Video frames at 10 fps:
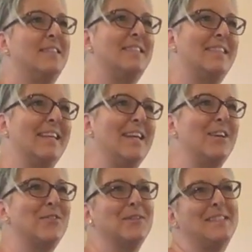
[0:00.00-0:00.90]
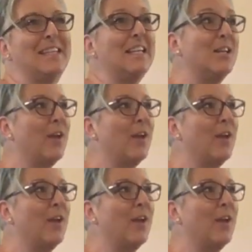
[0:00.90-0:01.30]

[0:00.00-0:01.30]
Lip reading: sitting or seated,